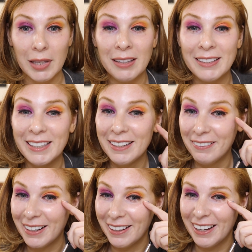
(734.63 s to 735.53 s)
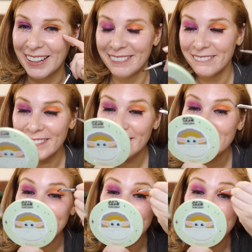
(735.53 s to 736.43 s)
See what
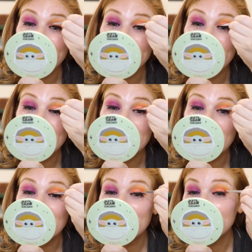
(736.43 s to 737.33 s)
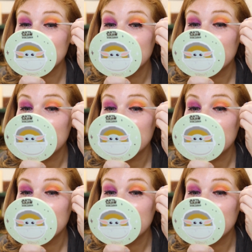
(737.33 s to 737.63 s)
mess that is.